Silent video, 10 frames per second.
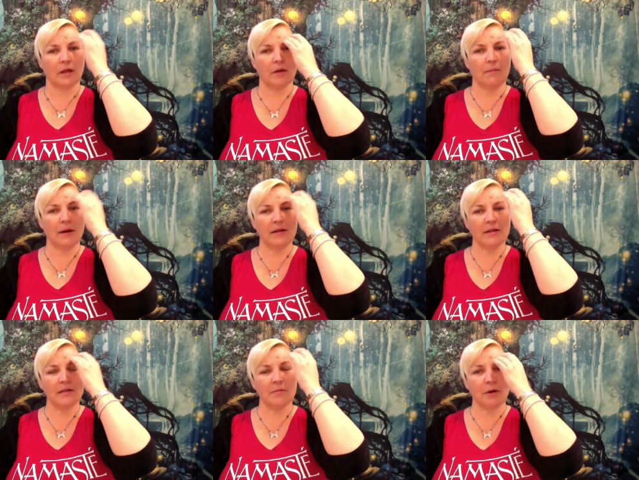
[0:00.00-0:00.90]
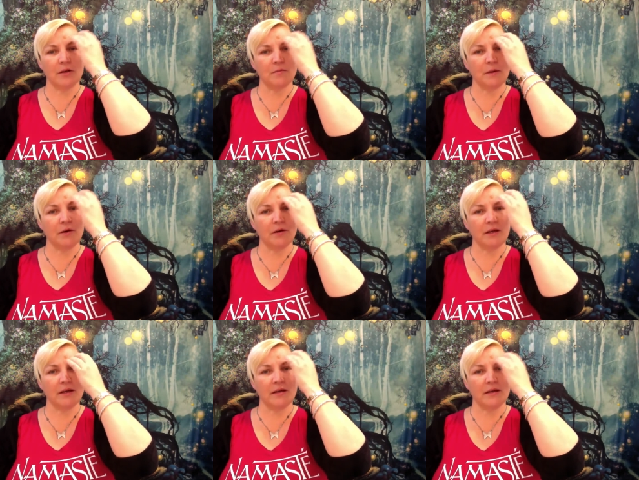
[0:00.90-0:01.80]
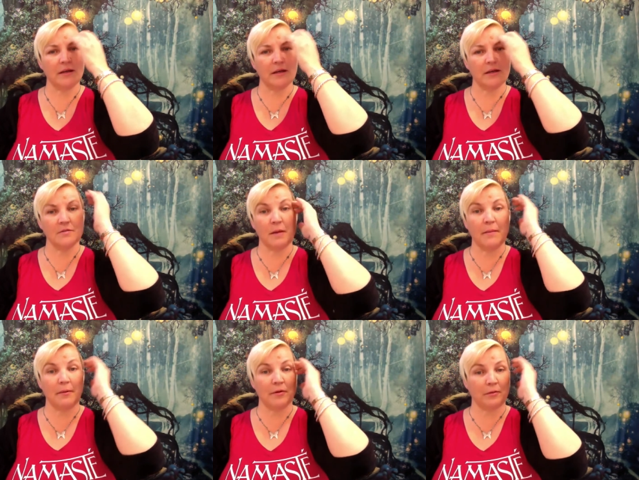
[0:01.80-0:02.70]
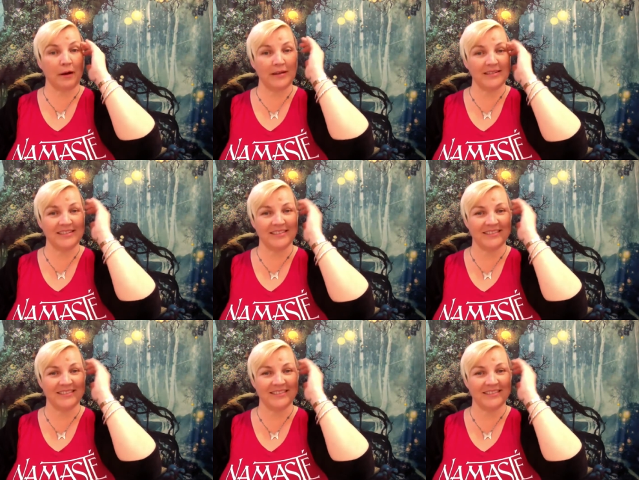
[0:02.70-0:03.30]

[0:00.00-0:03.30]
Abundance and prosperity is my birthright.